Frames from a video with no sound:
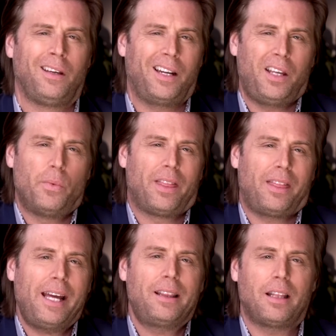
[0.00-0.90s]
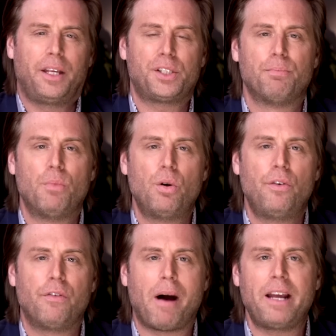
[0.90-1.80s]
Now, you would think that this
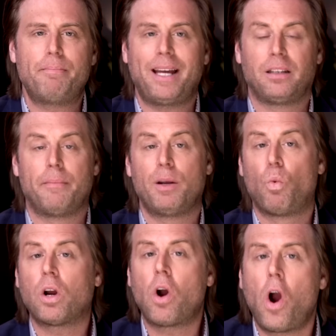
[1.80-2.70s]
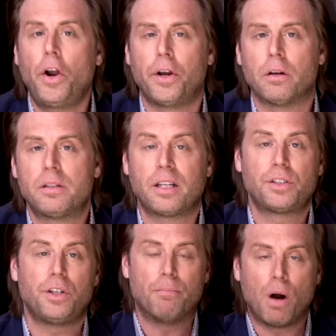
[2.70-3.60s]
move might make Lemon work harder, since
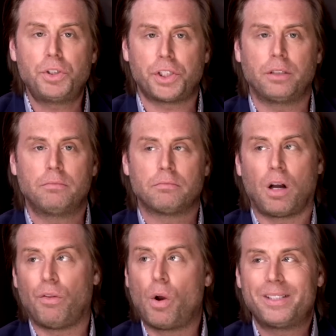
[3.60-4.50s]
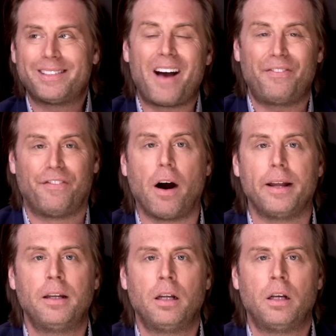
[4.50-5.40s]
a demotion, although it's not fun,